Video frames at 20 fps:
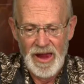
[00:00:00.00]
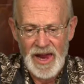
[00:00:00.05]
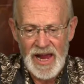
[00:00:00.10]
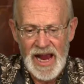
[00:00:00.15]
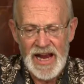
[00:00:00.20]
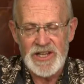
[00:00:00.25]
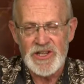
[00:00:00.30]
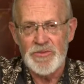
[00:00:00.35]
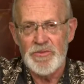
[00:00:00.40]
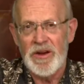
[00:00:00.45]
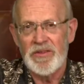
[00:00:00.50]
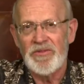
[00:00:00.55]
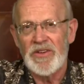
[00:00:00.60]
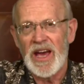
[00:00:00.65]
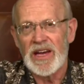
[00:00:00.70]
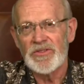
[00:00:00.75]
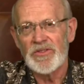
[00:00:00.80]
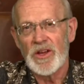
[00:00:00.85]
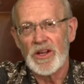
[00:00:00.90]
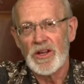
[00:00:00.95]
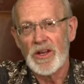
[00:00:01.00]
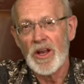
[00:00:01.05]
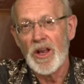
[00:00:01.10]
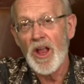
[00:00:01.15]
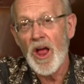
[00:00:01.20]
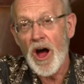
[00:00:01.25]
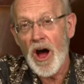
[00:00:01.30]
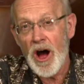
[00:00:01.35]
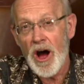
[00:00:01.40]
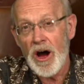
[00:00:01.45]
As a matter of fact, the
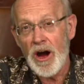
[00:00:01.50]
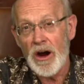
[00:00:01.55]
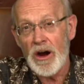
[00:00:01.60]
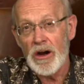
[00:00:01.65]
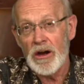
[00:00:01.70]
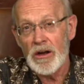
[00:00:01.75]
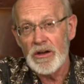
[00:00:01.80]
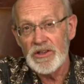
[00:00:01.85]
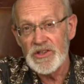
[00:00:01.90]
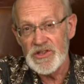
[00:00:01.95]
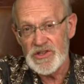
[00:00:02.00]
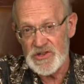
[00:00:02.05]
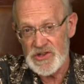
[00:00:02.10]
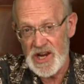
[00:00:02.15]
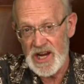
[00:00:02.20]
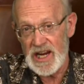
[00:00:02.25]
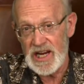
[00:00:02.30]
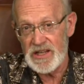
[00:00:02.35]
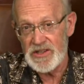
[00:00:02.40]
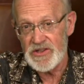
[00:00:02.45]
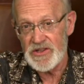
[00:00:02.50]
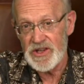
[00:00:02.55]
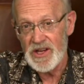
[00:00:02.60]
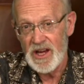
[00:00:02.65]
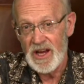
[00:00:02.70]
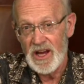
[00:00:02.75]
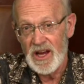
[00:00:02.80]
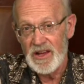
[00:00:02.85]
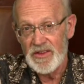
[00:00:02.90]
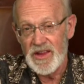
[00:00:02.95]
law states
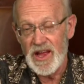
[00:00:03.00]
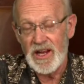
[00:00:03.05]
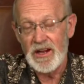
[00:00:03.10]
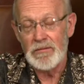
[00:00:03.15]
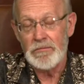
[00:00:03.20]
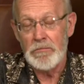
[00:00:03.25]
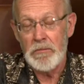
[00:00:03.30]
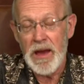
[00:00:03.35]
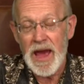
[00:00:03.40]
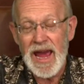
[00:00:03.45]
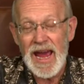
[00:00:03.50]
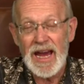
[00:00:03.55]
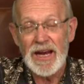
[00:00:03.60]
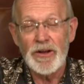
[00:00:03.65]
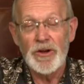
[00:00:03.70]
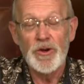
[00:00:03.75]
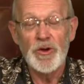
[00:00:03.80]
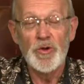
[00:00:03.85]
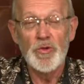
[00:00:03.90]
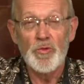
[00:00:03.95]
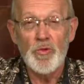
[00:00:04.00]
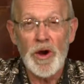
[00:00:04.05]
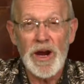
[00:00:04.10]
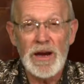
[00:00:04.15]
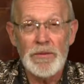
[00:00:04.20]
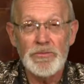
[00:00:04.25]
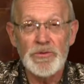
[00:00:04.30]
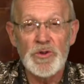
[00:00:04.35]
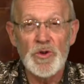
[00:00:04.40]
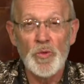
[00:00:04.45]
that a man who
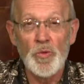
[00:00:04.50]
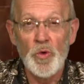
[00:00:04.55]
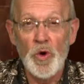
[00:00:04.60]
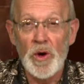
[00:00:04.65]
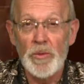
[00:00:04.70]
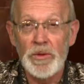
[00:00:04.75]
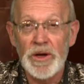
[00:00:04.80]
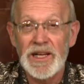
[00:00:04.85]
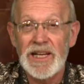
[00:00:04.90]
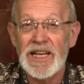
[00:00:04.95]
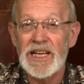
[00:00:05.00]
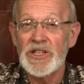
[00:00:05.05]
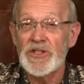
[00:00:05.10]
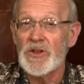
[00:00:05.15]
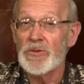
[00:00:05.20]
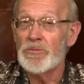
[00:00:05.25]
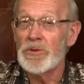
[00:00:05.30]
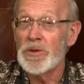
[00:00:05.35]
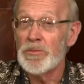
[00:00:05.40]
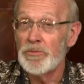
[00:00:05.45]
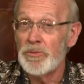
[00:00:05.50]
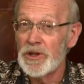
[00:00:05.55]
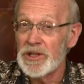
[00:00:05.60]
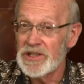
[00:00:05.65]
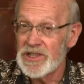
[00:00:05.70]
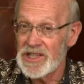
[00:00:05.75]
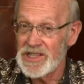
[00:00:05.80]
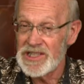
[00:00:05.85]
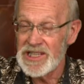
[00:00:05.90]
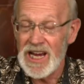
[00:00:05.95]
rapes a woman is to be
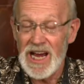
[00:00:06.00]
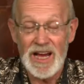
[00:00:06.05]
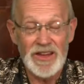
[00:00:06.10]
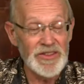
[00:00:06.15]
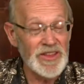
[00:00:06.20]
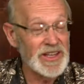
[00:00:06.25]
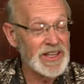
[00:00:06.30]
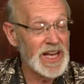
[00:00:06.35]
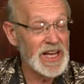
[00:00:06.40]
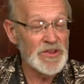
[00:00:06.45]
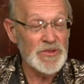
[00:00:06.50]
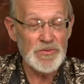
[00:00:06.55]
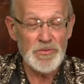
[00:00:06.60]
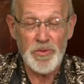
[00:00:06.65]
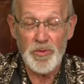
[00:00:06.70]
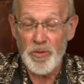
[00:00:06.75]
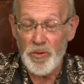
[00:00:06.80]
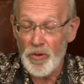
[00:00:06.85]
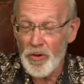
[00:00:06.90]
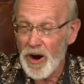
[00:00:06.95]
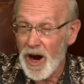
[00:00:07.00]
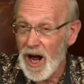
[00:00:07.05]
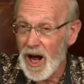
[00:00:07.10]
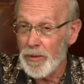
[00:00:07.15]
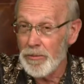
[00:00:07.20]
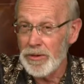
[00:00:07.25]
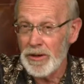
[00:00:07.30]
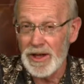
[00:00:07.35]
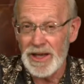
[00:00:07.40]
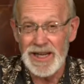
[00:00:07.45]
put to death, and that's
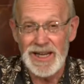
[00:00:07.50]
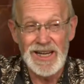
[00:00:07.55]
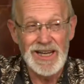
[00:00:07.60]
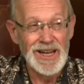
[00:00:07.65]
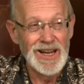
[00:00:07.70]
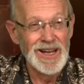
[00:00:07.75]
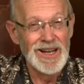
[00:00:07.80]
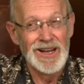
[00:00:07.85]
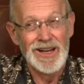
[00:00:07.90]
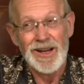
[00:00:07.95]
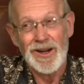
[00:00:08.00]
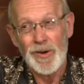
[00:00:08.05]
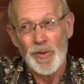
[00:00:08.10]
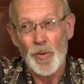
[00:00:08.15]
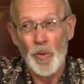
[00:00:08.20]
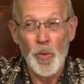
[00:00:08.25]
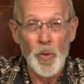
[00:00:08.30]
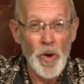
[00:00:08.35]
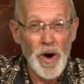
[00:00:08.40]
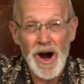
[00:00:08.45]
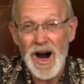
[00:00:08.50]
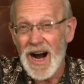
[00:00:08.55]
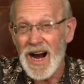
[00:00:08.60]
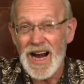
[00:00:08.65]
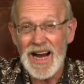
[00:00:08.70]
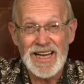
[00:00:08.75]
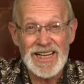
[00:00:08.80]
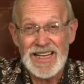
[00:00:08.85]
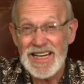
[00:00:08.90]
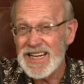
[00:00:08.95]
probably
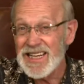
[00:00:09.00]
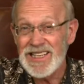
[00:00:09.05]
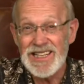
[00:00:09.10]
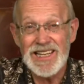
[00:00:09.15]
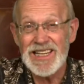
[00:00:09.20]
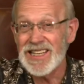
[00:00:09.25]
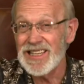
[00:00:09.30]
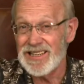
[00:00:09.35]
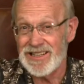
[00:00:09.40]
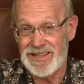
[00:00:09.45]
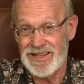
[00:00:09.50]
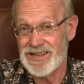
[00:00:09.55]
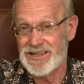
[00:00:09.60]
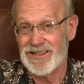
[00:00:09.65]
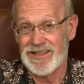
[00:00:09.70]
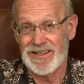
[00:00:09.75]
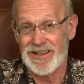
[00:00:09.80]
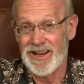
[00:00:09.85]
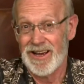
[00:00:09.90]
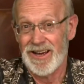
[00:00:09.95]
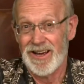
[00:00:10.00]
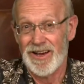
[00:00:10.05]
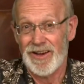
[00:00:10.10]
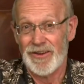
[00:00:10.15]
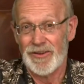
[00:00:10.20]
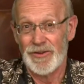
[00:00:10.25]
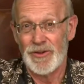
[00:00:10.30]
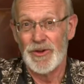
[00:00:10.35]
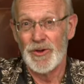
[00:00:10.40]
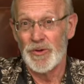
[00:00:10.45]
why he didn't
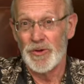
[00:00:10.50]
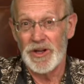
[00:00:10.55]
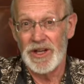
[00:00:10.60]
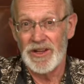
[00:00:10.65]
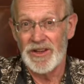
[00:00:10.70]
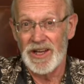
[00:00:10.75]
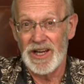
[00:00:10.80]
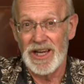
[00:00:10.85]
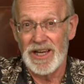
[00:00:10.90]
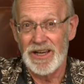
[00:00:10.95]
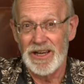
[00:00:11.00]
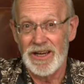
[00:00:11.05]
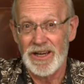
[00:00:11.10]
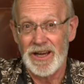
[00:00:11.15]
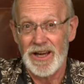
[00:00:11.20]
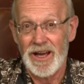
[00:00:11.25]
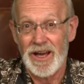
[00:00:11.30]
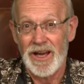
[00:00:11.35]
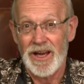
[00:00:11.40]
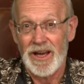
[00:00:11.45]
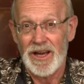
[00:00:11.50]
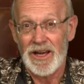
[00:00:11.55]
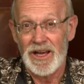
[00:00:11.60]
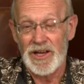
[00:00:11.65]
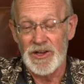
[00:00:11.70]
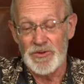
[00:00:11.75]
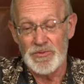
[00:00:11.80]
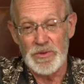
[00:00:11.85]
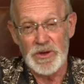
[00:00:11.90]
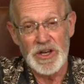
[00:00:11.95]
do anything,
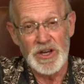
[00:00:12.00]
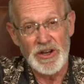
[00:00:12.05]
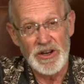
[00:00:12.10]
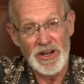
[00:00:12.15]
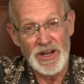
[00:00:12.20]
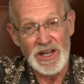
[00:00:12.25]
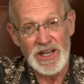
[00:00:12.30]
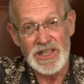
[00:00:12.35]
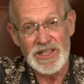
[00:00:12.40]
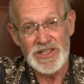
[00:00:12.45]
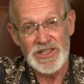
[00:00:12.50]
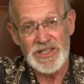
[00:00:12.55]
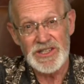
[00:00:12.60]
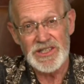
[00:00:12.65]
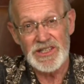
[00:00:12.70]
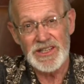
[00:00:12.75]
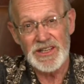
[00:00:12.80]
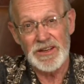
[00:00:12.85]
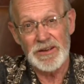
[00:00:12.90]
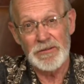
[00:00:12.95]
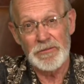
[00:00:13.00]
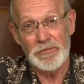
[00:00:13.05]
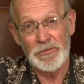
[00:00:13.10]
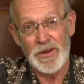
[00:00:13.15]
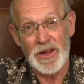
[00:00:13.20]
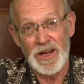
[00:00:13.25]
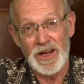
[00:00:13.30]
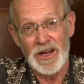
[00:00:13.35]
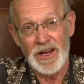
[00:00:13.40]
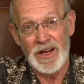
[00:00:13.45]
is because
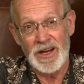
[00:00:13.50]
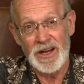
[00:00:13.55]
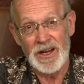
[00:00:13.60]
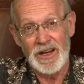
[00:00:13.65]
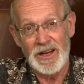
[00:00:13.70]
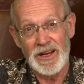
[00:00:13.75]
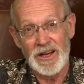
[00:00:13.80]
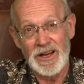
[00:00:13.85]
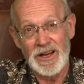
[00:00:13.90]
uh,